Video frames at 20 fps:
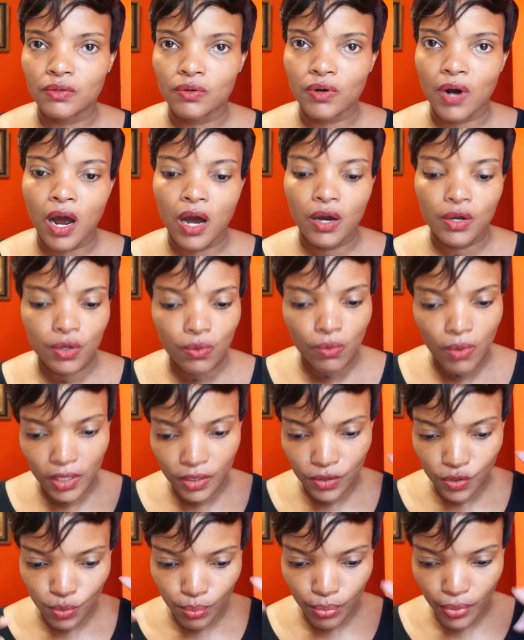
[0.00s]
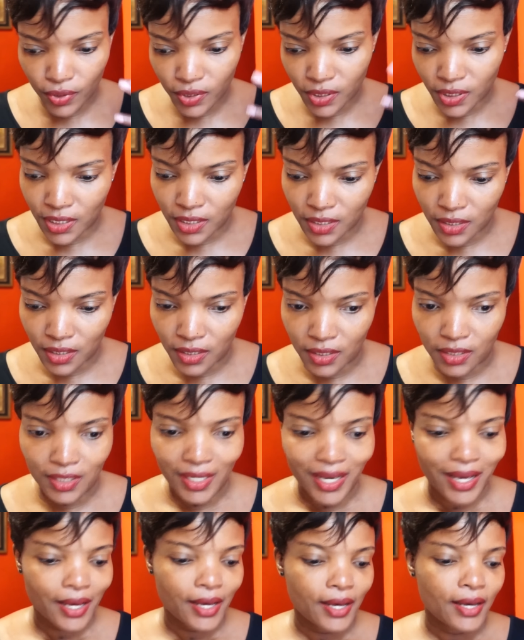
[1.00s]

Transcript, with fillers: or how you want to process this,